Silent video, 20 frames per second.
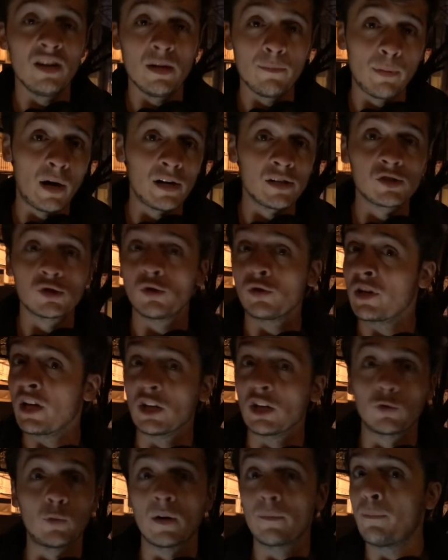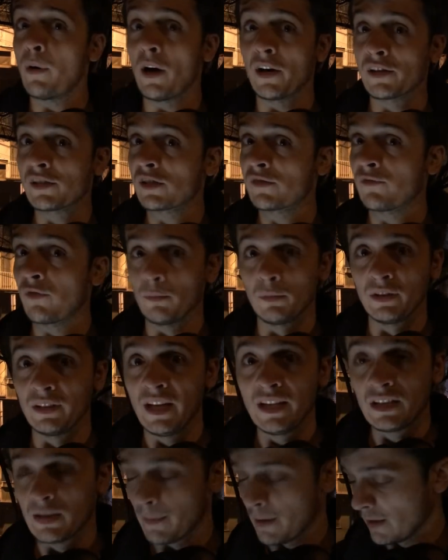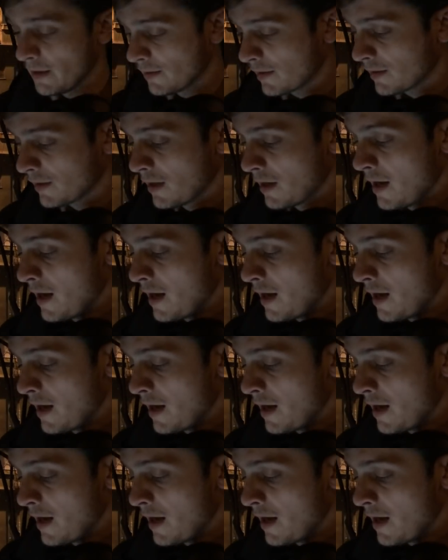any parks or get one parks from the database.